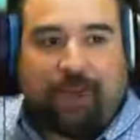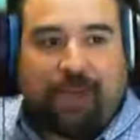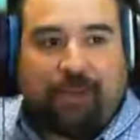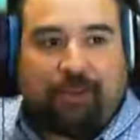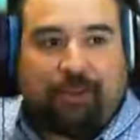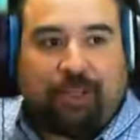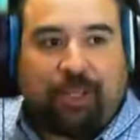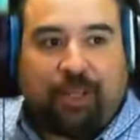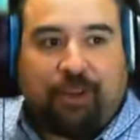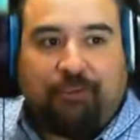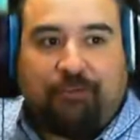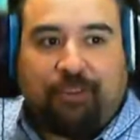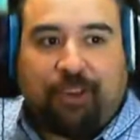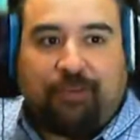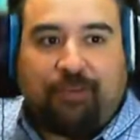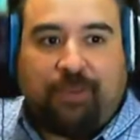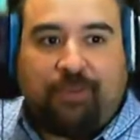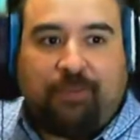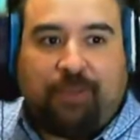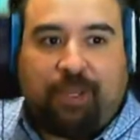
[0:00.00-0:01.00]
about
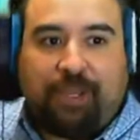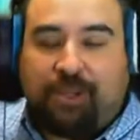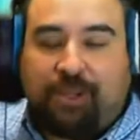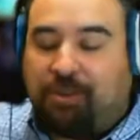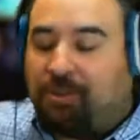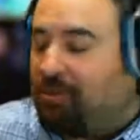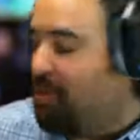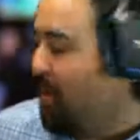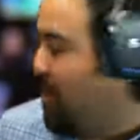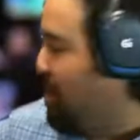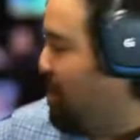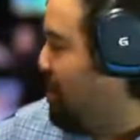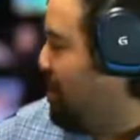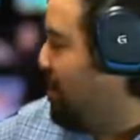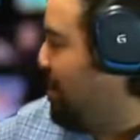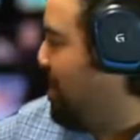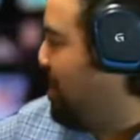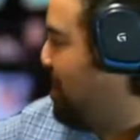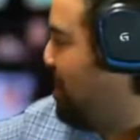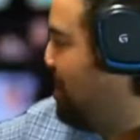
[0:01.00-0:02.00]
self-driving vehicles
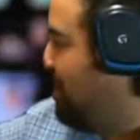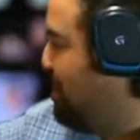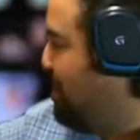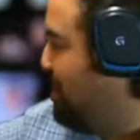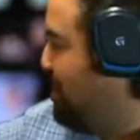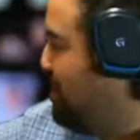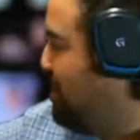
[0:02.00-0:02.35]
last night.